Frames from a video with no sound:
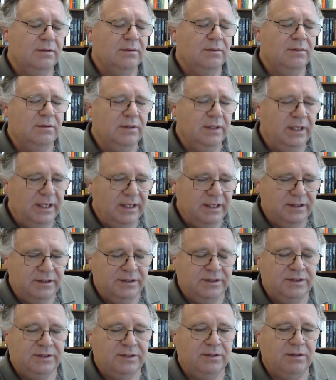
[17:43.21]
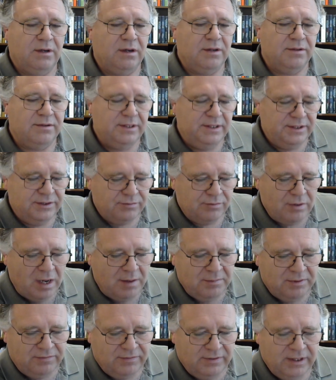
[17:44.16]
leads to all these
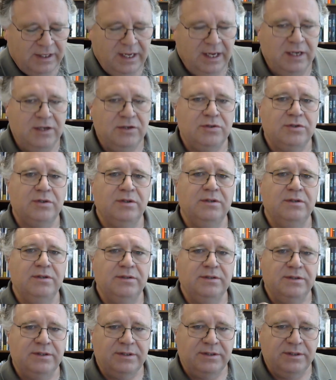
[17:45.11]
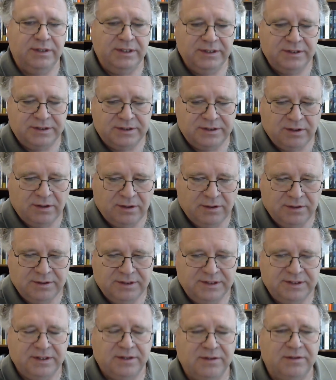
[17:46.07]
ramifications, leads to all
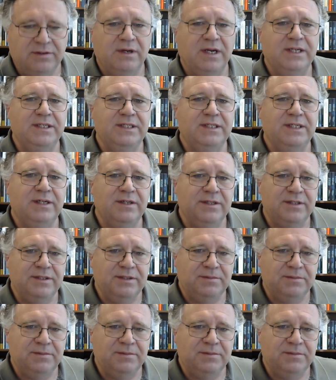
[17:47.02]
these other ideas,